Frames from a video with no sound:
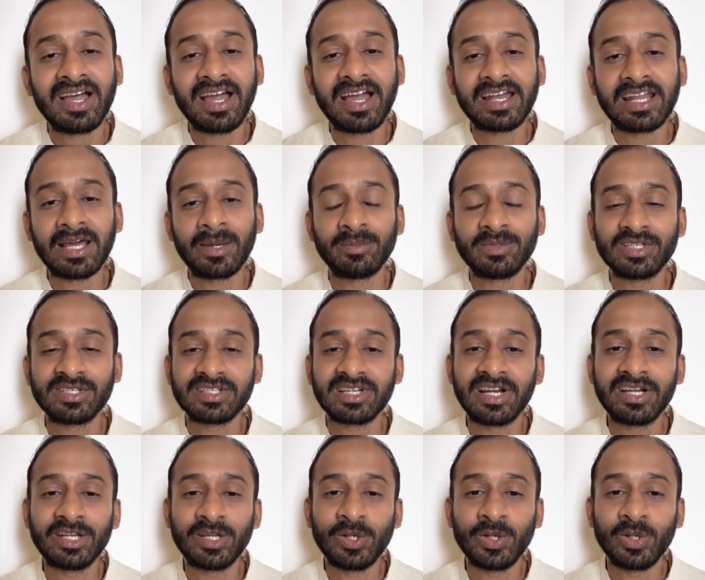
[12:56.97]
and I'm just
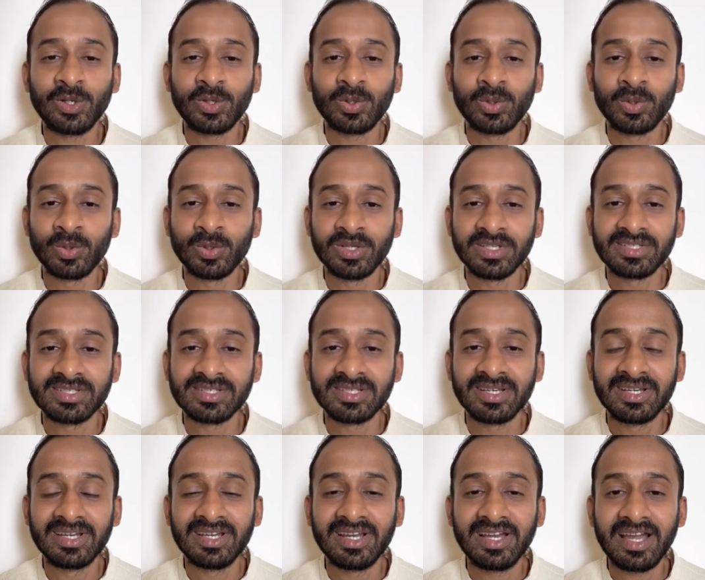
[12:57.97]
continuing to do this,
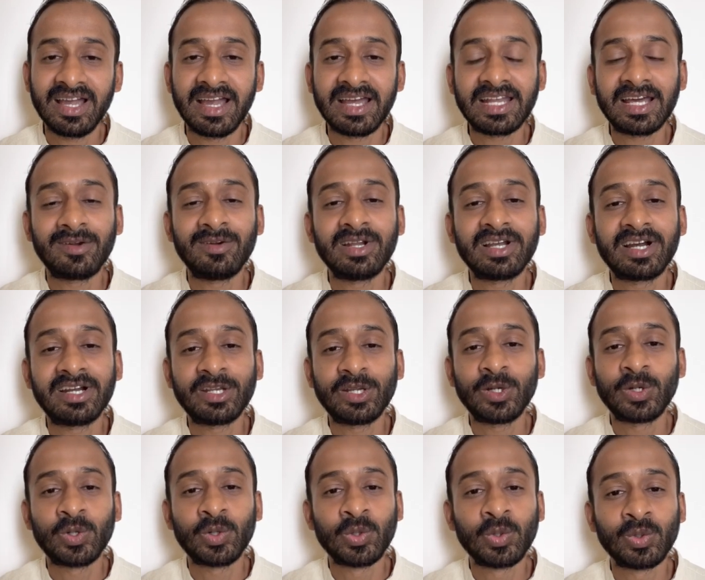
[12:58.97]
and I will
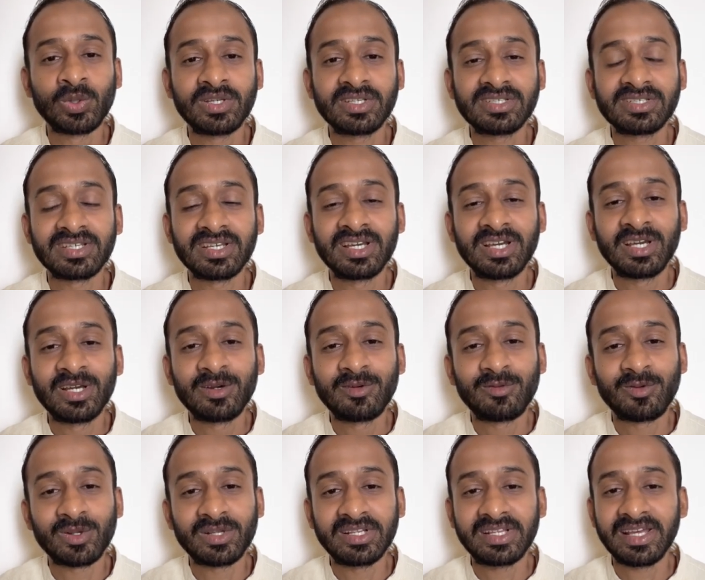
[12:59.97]
continue to do this
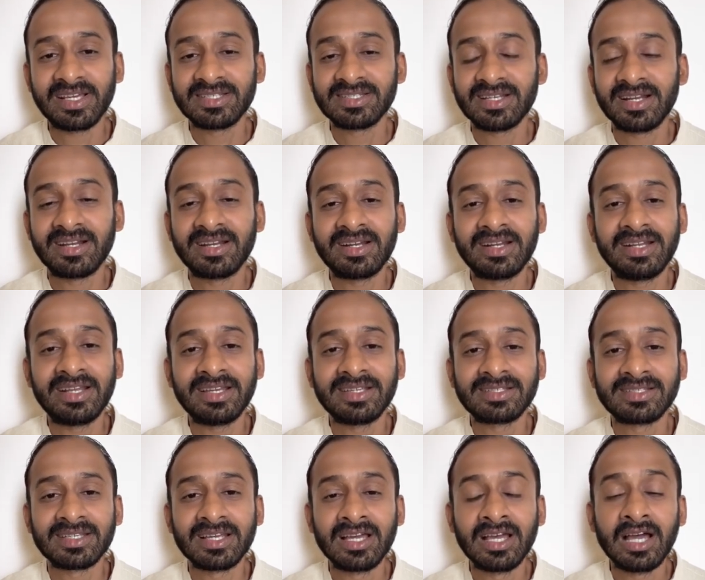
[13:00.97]
for the next 100
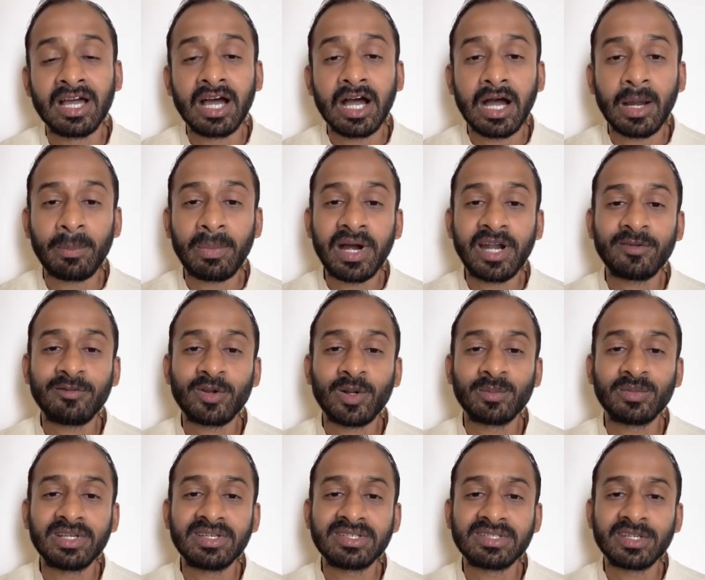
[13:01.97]
days. Apart
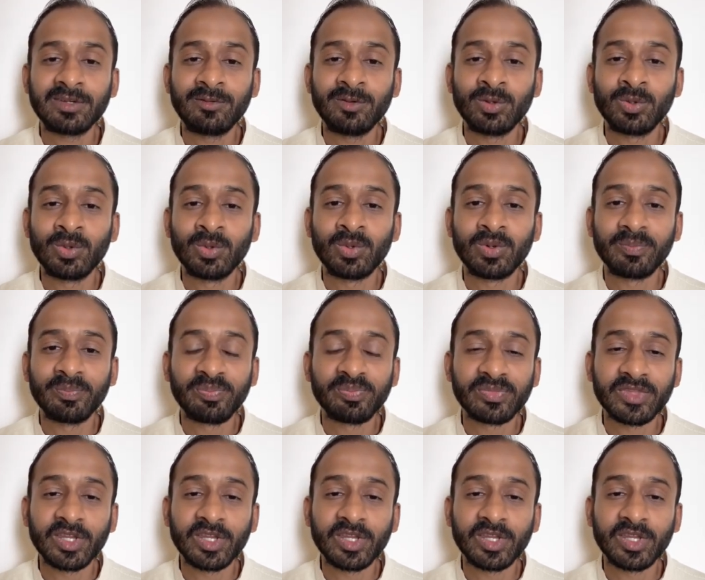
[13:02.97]
from this, if you